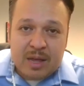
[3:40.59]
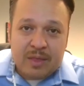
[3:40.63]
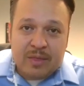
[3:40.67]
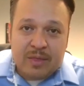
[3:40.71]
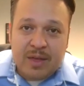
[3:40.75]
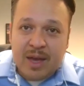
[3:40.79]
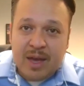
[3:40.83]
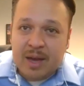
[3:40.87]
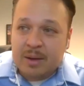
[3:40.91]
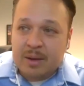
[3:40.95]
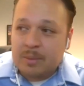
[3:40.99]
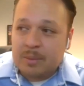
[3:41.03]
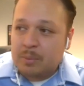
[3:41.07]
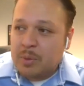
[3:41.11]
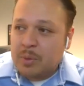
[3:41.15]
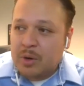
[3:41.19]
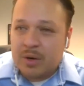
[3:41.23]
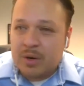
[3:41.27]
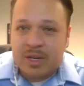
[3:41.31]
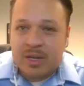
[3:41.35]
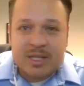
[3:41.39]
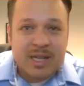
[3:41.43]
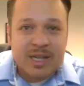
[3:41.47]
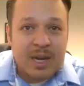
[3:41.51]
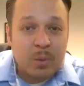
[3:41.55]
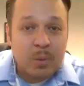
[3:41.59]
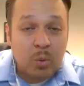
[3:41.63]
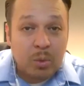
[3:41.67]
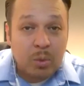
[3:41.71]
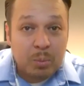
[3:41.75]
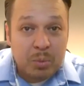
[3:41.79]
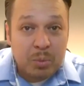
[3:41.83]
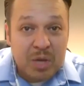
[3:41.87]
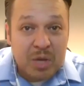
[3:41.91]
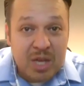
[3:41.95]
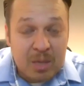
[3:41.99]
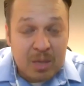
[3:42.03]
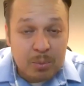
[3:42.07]
that period of time where
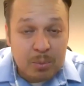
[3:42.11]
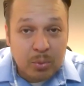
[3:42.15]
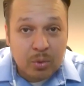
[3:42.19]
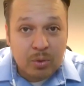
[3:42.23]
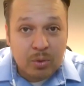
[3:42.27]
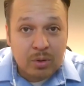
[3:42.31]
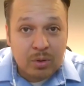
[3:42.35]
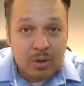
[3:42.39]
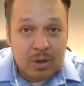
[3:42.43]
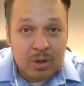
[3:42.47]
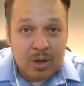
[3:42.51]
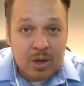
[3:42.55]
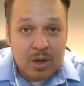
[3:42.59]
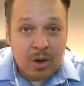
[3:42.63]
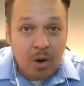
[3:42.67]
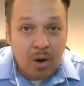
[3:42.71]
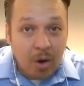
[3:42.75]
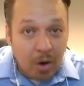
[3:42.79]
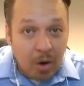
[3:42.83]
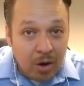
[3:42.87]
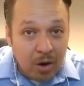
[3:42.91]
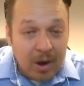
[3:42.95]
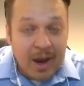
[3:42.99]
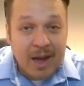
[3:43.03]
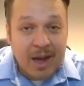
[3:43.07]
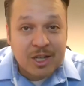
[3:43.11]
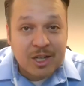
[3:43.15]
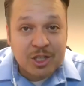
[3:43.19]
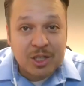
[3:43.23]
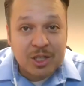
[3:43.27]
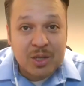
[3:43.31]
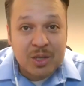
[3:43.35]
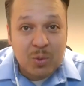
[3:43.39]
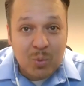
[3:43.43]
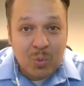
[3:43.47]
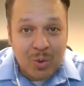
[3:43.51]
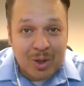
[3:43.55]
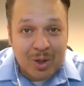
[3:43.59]
people are
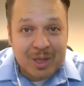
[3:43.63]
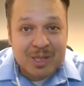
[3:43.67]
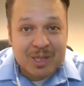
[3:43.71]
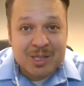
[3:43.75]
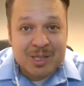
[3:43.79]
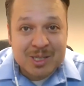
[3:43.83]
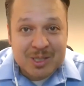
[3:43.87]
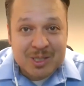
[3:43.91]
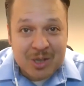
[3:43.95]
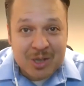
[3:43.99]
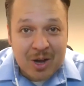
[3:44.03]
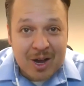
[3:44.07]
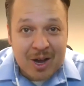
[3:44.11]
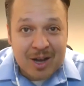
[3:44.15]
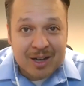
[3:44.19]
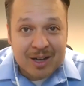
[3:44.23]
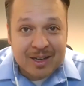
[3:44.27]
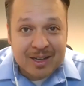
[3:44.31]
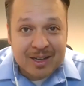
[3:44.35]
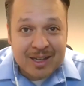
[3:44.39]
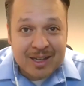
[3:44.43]
actually willing to talk.